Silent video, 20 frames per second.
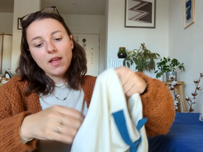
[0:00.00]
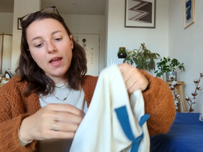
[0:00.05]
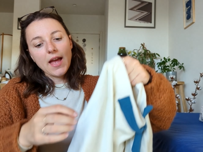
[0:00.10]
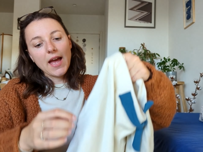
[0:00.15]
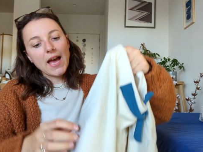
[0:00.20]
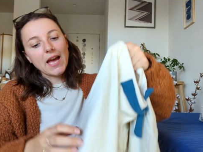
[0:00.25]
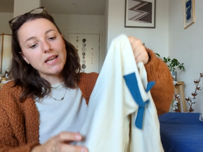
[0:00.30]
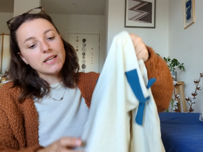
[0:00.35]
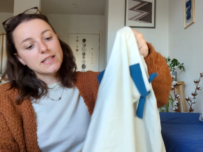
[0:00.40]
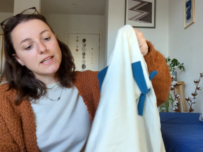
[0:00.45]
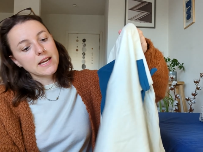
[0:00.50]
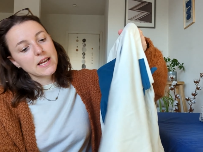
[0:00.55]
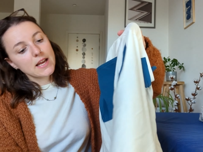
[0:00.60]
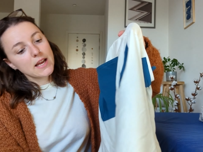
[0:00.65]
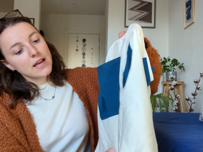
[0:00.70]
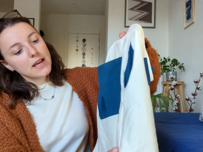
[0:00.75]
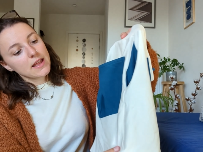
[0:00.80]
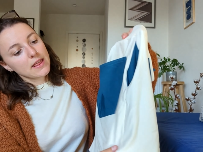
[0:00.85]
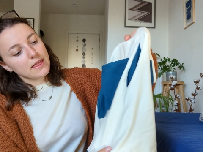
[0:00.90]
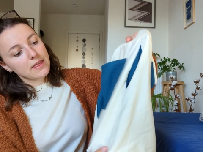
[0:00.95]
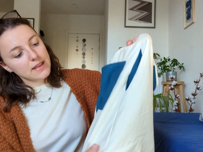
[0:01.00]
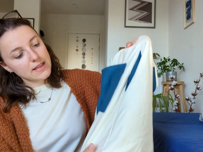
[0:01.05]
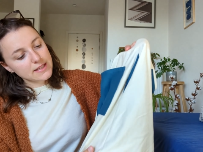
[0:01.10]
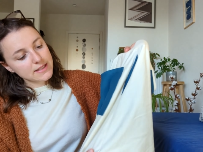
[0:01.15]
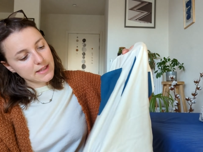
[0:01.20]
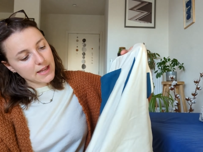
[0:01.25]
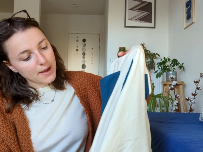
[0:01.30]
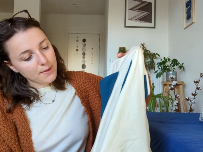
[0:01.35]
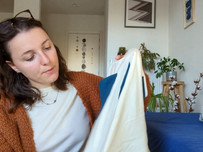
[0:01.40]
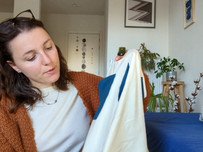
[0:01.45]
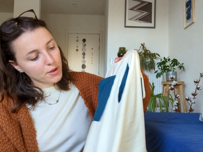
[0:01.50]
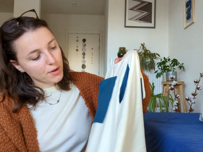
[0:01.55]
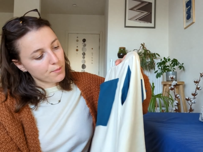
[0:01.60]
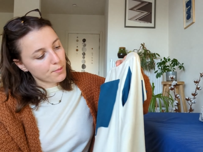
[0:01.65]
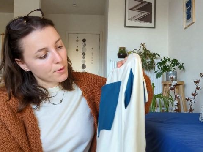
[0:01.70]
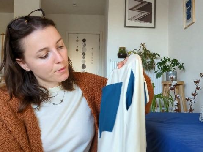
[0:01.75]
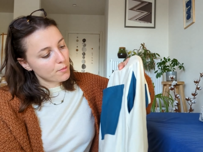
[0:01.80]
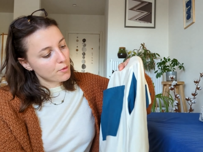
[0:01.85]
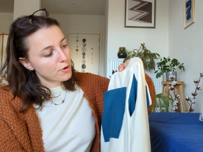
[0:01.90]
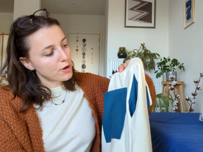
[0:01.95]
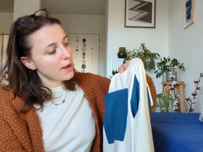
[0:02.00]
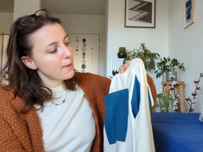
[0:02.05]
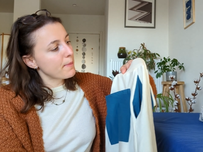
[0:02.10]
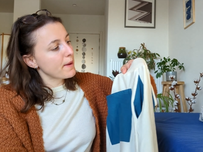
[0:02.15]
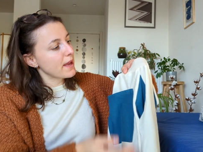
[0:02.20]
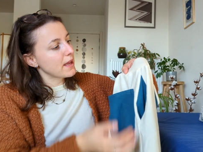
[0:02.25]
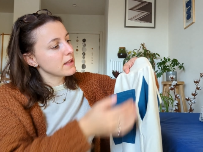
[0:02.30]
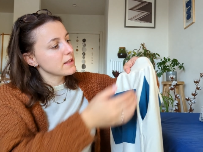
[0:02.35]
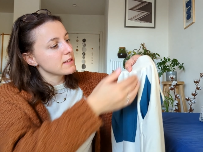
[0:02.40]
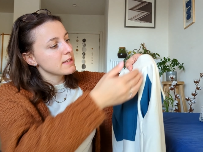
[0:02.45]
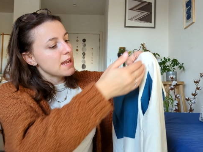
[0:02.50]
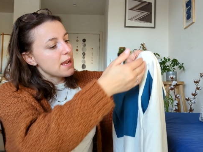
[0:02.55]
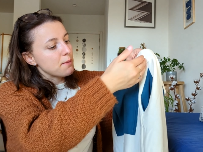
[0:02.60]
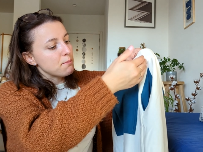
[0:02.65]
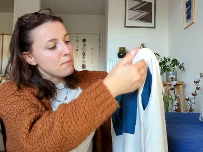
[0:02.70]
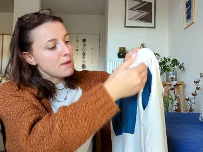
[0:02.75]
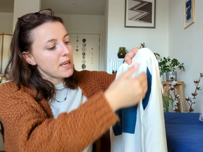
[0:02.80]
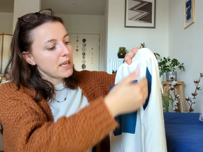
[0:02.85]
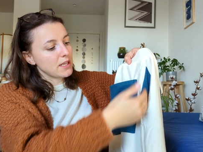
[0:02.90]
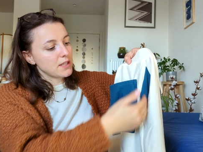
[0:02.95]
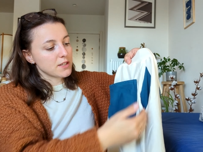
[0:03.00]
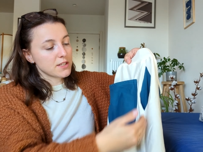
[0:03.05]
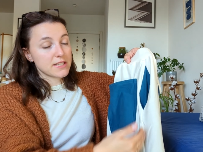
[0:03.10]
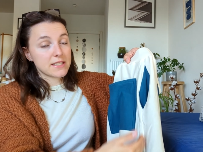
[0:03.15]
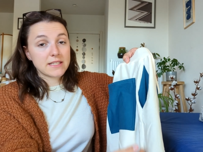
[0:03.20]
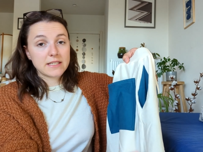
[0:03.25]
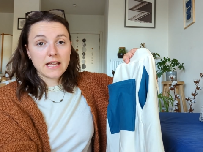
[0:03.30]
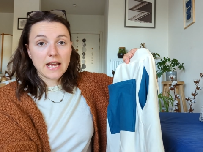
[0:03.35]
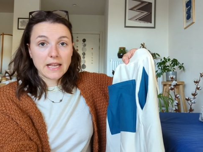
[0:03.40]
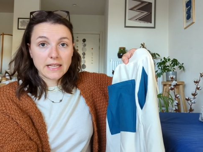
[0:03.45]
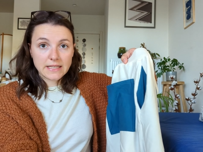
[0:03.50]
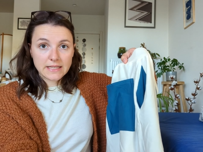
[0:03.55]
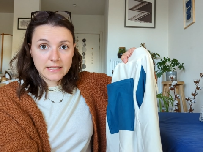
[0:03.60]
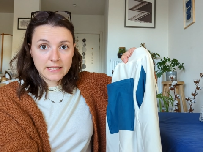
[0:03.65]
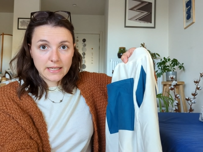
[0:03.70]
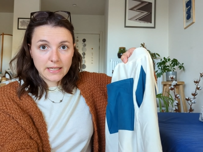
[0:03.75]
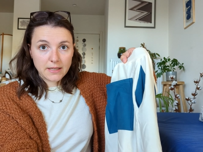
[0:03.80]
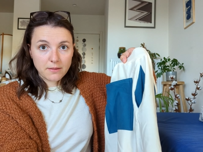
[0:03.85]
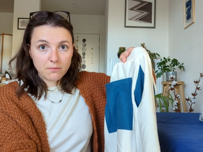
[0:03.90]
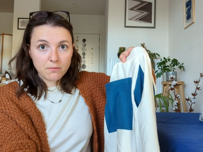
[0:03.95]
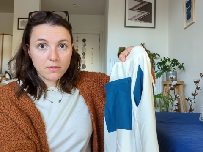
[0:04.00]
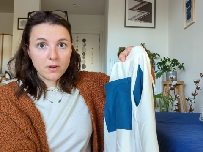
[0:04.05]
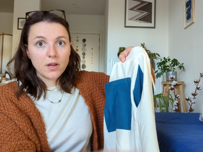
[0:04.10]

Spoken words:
And this time with the Pomona pants, I made a side seam.